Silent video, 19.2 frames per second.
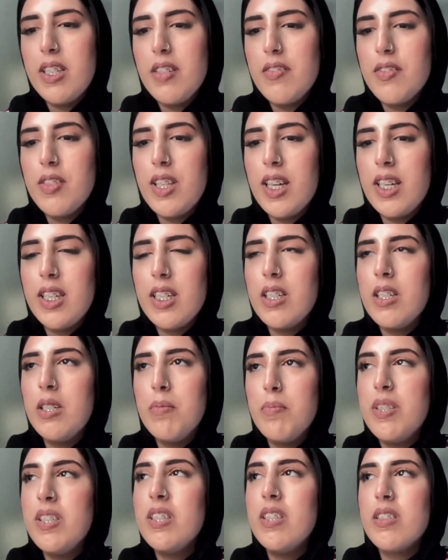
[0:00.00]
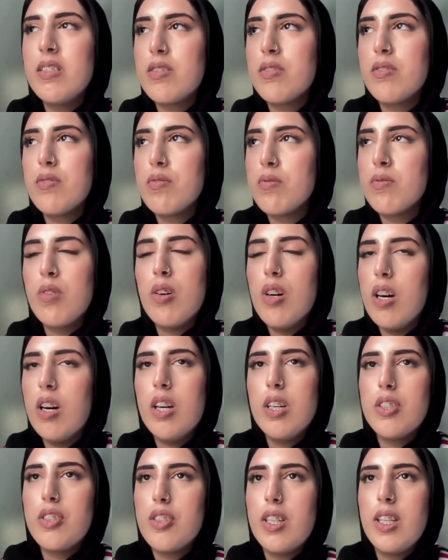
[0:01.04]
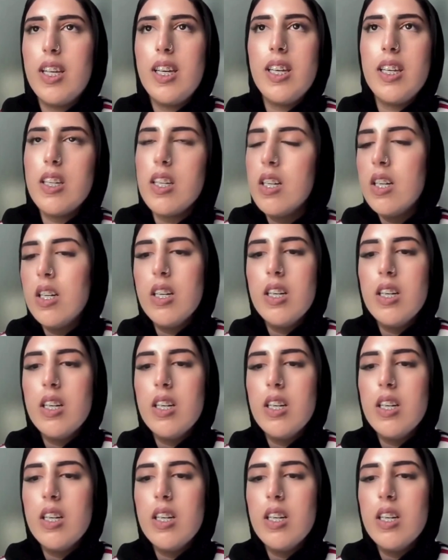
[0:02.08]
I feel like it's not hard to like